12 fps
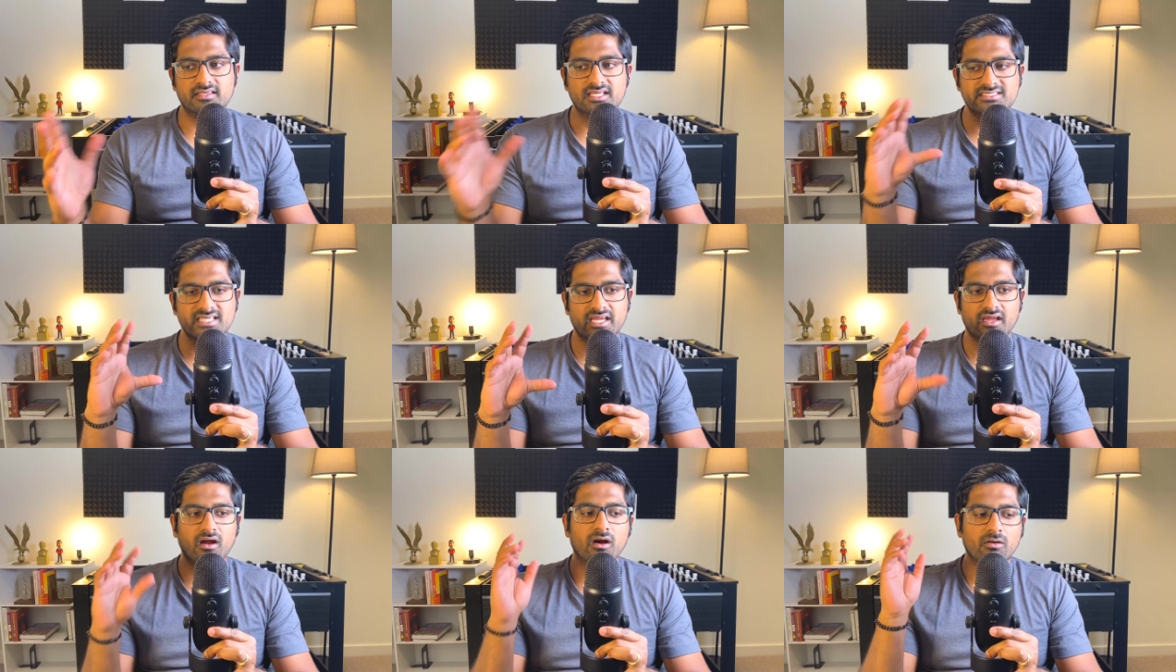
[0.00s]
They
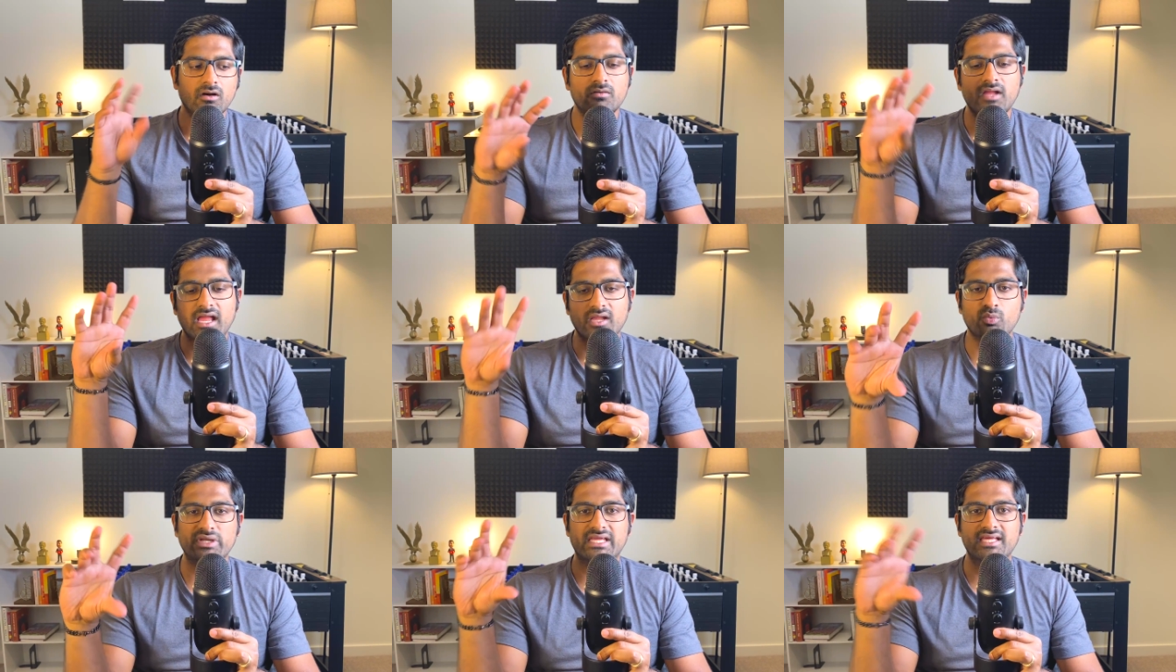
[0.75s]
say, oh, okay,
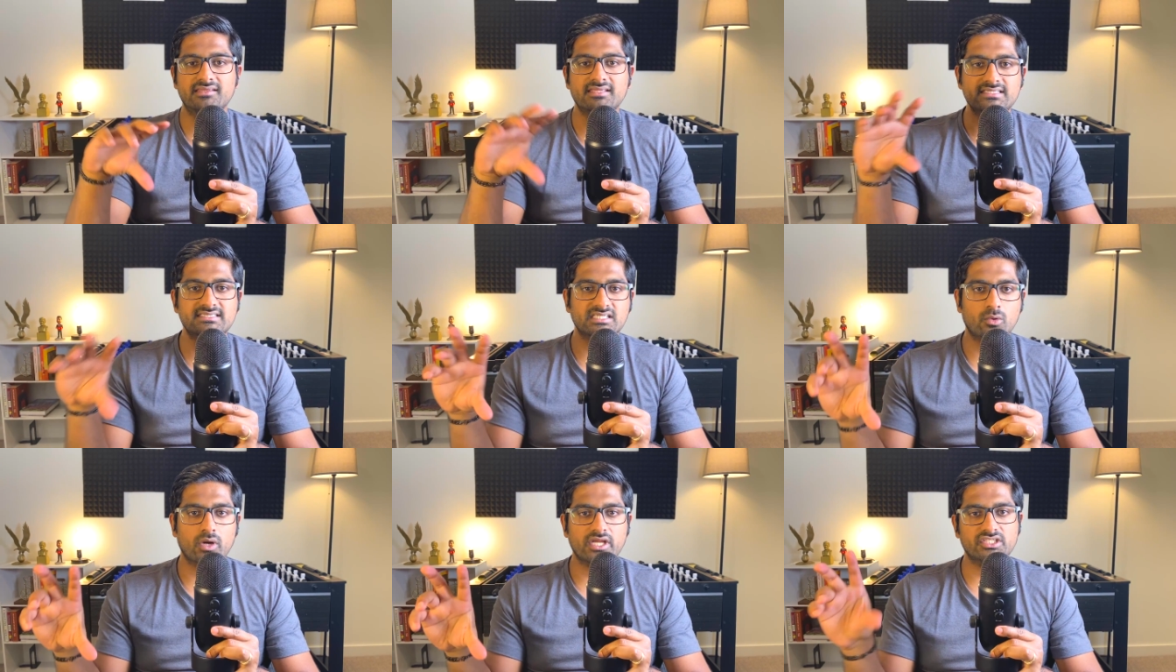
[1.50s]
we get these
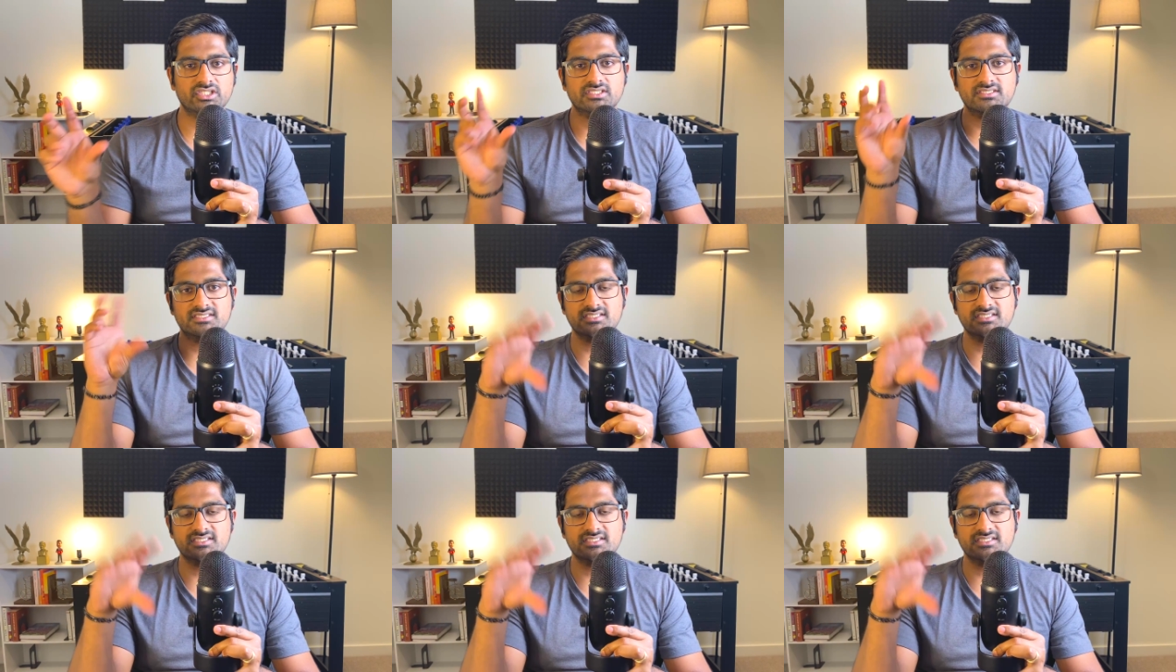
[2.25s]
equations.